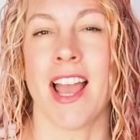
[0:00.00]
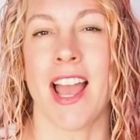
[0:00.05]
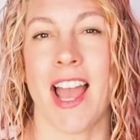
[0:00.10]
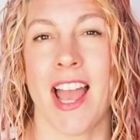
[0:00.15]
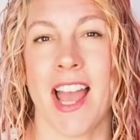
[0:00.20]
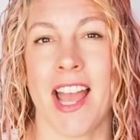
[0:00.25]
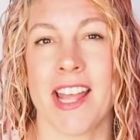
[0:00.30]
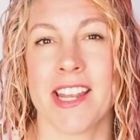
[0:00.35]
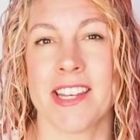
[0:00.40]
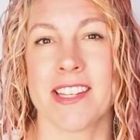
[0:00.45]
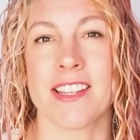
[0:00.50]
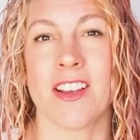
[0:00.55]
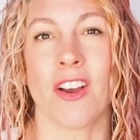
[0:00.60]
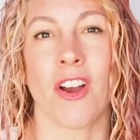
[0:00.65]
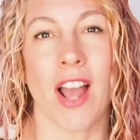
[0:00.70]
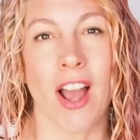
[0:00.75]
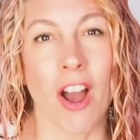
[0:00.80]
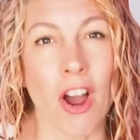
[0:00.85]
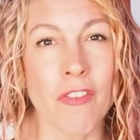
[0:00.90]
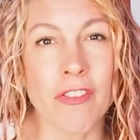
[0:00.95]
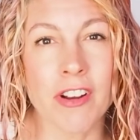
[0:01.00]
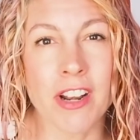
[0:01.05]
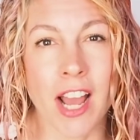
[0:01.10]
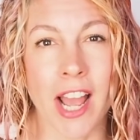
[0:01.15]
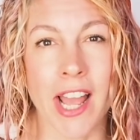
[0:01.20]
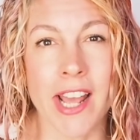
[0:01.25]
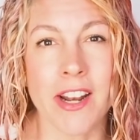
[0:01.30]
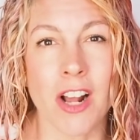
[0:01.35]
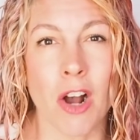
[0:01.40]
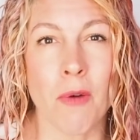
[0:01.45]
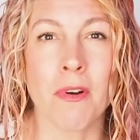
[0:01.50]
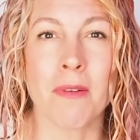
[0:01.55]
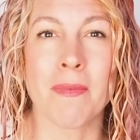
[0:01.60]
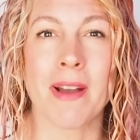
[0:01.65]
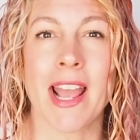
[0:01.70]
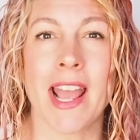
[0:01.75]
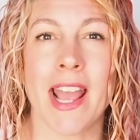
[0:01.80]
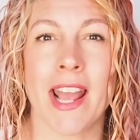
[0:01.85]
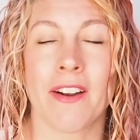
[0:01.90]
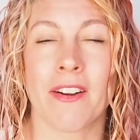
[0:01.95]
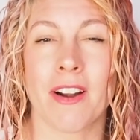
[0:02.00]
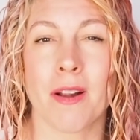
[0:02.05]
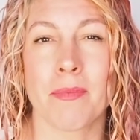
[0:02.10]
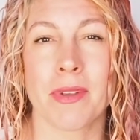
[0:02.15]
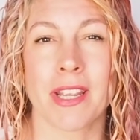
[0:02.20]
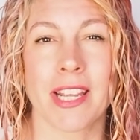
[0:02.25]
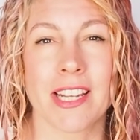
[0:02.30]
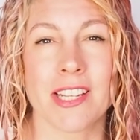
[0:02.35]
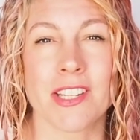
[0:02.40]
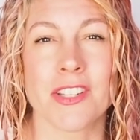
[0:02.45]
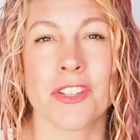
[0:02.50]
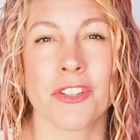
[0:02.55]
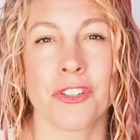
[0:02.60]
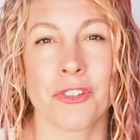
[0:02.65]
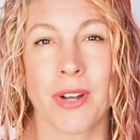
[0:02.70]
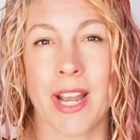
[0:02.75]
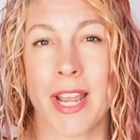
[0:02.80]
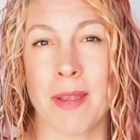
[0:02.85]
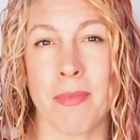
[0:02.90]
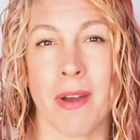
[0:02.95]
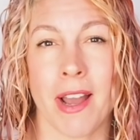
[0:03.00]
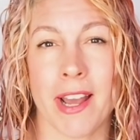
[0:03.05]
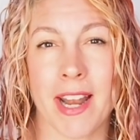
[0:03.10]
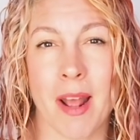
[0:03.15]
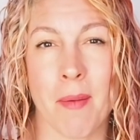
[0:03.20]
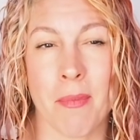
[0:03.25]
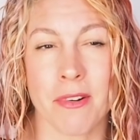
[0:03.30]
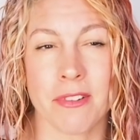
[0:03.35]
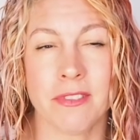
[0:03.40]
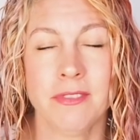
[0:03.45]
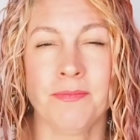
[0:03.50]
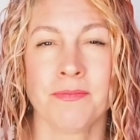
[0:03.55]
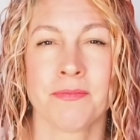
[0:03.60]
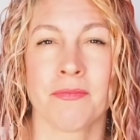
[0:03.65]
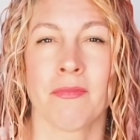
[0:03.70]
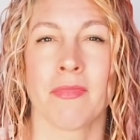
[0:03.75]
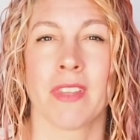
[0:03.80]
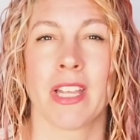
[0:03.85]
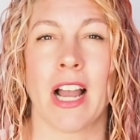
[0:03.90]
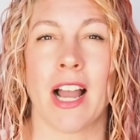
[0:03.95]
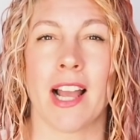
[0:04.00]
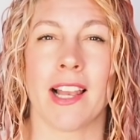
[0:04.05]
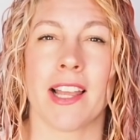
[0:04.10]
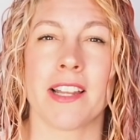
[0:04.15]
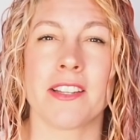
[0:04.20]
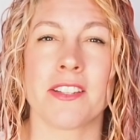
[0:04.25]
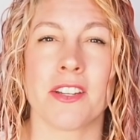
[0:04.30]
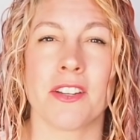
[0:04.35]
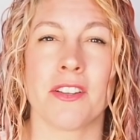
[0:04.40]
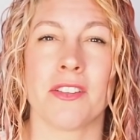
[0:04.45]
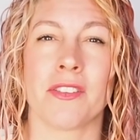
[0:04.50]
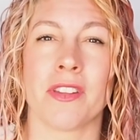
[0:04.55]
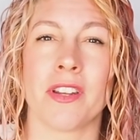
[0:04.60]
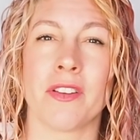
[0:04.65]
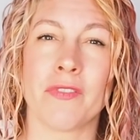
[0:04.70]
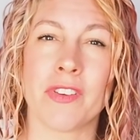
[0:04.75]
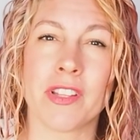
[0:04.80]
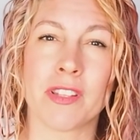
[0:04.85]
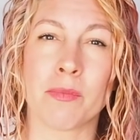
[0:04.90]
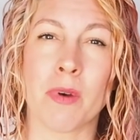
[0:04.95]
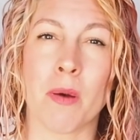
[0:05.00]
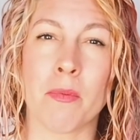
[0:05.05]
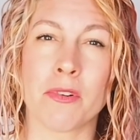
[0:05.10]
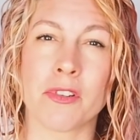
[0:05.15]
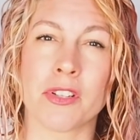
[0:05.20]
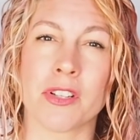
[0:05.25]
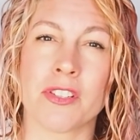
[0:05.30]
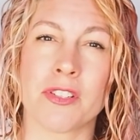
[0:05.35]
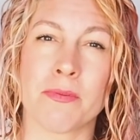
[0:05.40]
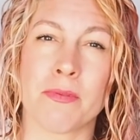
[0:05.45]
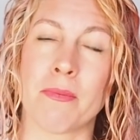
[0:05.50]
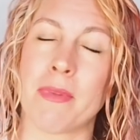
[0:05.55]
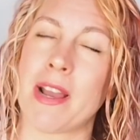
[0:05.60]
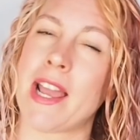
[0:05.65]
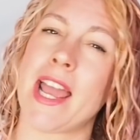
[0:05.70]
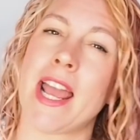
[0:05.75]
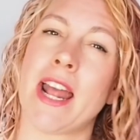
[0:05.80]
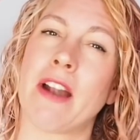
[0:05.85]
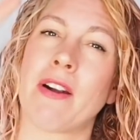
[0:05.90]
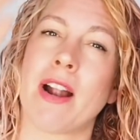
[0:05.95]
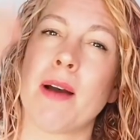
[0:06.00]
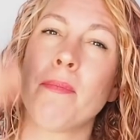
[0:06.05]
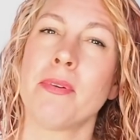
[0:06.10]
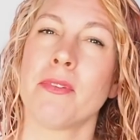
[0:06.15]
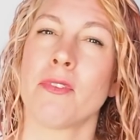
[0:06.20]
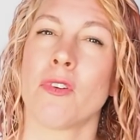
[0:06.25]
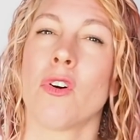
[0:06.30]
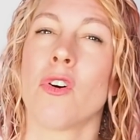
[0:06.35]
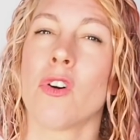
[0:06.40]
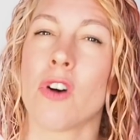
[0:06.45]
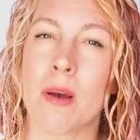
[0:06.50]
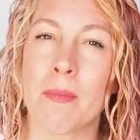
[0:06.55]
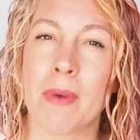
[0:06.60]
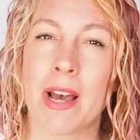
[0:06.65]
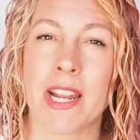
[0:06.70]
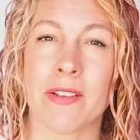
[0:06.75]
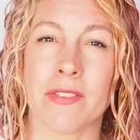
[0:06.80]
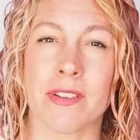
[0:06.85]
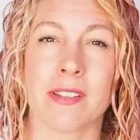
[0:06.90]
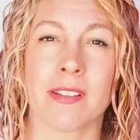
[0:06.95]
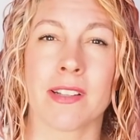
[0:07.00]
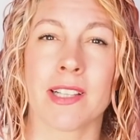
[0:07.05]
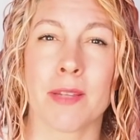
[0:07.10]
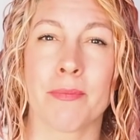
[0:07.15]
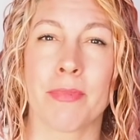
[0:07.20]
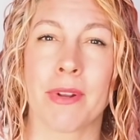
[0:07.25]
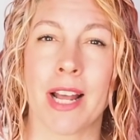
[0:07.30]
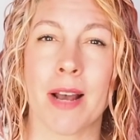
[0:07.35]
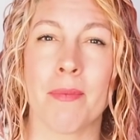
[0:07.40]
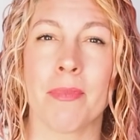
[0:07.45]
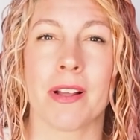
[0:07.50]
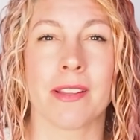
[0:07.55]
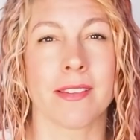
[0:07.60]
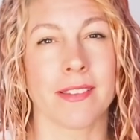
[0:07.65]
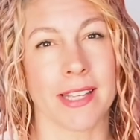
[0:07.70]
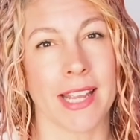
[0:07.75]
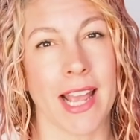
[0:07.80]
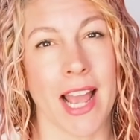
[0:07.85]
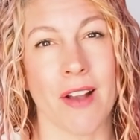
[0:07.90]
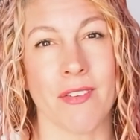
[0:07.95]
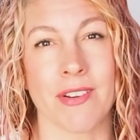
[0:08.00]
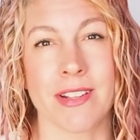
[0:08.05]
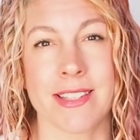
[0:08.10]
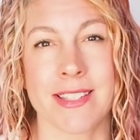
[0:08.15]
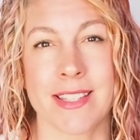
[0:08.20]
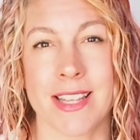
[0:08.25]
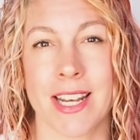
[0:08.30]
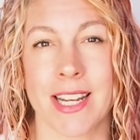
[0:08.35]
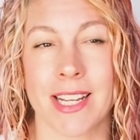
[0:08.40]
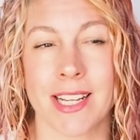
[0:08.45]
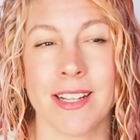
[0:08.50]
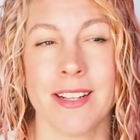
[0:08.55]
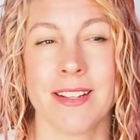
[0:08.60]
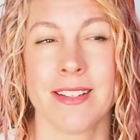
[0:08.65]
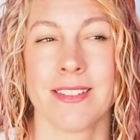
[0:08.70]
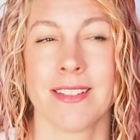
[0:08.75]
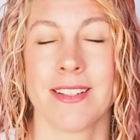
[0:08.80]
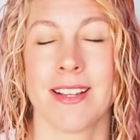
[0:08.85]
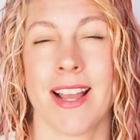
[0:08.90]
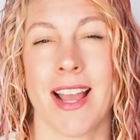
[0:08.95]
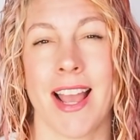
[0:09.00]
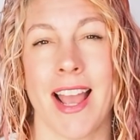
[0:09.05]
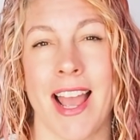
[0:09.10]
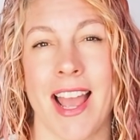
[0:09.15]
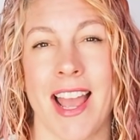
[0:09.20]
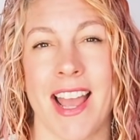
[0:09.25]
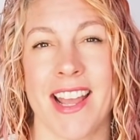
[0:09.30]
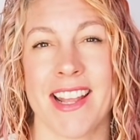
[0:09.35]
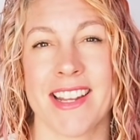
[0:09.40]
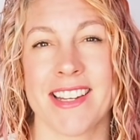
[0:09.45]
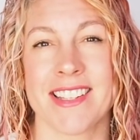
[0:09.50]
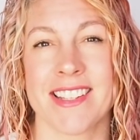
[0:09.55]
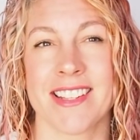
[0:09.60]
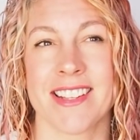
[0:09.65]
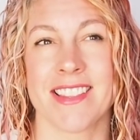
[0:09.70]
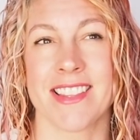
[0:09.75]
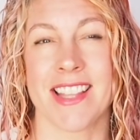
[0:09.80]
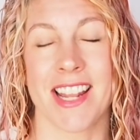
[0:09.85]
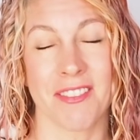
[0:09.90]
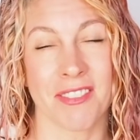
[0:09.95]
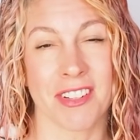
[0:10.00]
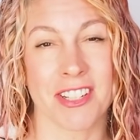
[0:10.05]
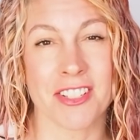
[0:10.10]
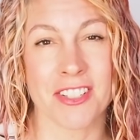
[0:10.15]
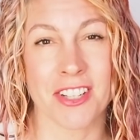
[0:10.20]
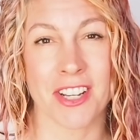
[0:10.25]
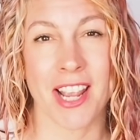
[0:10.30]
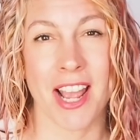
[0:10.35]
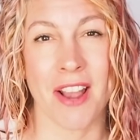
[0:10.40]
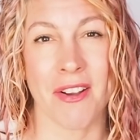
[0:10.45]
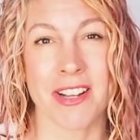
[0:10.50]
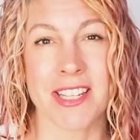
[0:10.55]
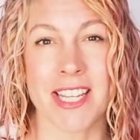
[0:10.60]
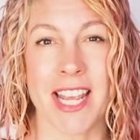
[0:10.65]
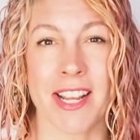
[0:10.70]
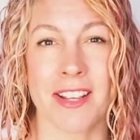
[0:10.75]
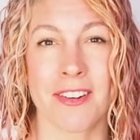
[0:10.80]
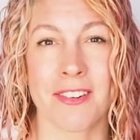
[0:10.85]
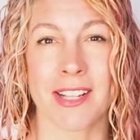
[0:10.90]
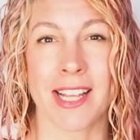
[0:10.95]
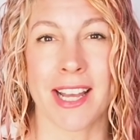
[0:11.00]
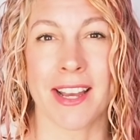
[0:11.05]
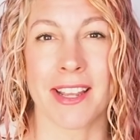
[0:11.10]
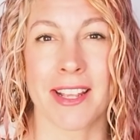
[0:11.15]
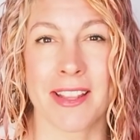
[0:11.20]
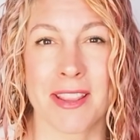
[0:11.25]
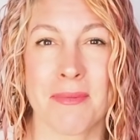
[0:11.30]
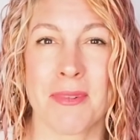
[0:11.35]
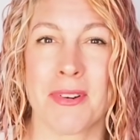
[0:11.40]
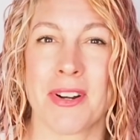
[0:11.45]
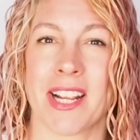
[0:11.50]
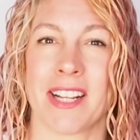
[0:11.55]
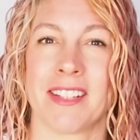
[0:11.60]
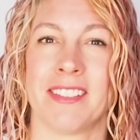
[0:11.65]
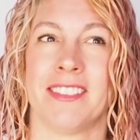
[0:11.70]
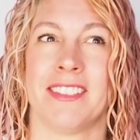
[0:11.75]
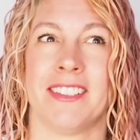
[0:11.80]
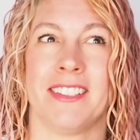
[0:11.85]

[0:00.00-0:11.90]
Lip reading: And overnight, I'll put my hair up into a pineapple. I like to use an Invisibobble just to put my hair up, or I might even just clip it up. I'll see how it's sitting, and then I'm going to show you how I take it all out in the morning.